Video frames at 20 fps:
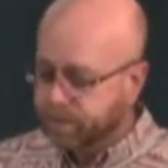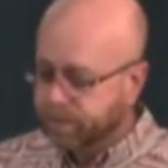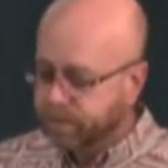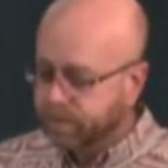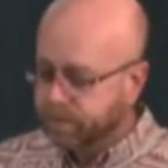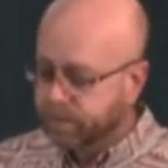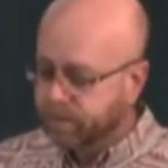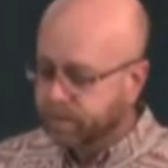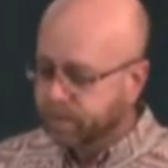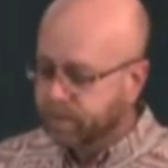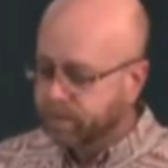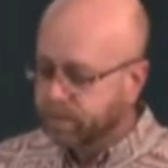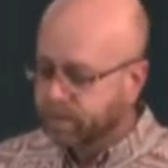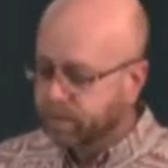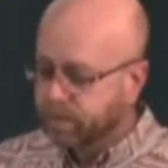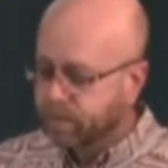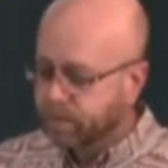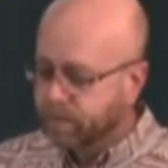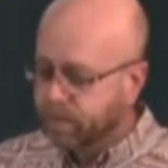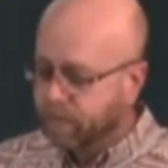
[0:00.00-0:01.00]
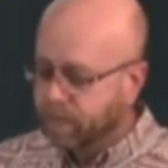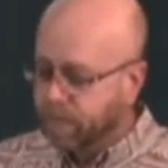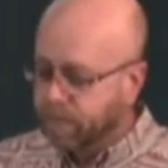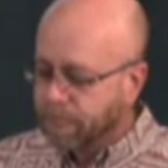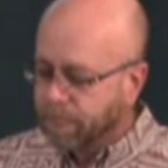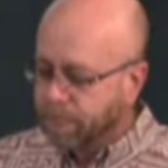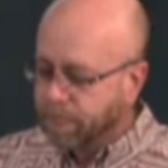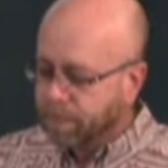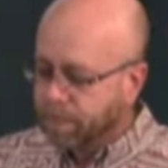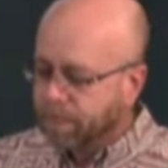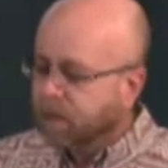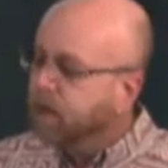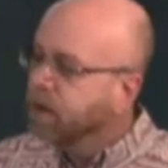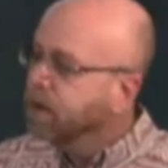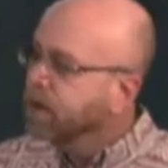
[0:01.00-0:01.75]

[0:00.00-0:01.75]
Nothing is said.